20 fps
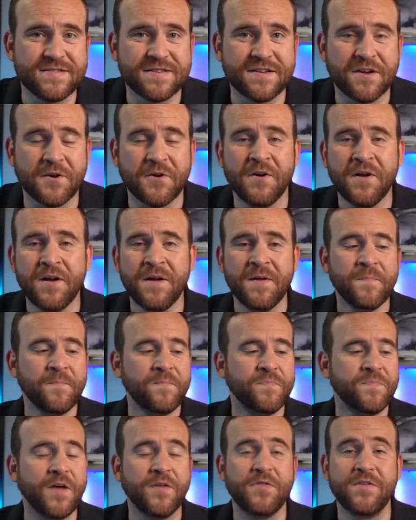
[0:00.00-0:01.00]
So
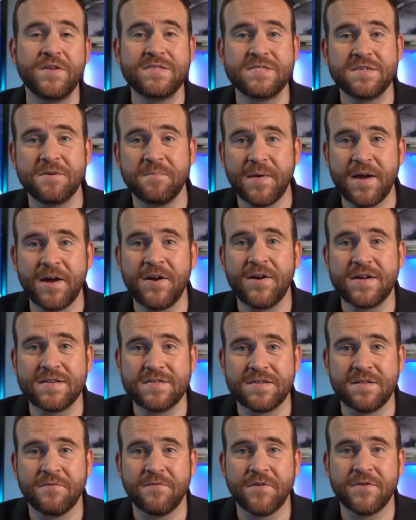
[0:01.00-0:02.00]
nothing's comparing
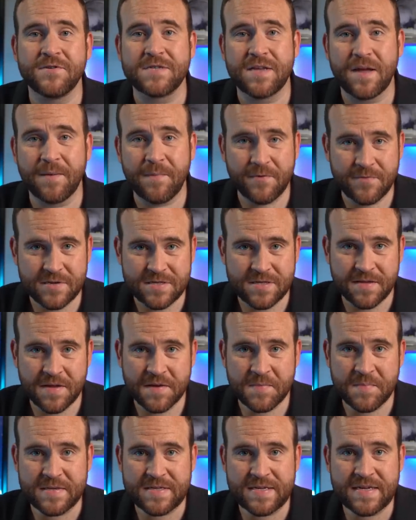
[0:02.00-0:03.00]
to the first time I went to
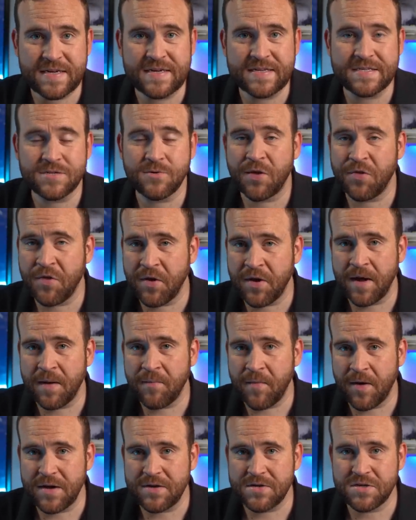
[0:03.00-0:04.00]
Le Petit, so I think I
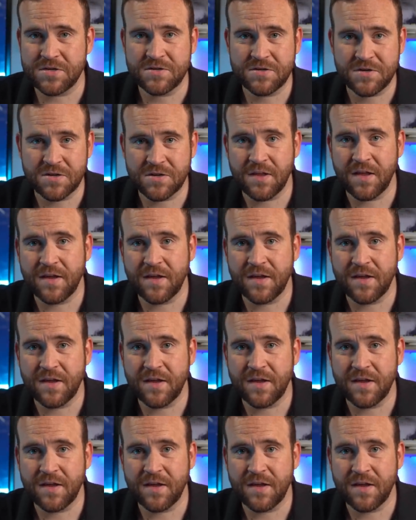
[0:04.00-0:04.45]
might just should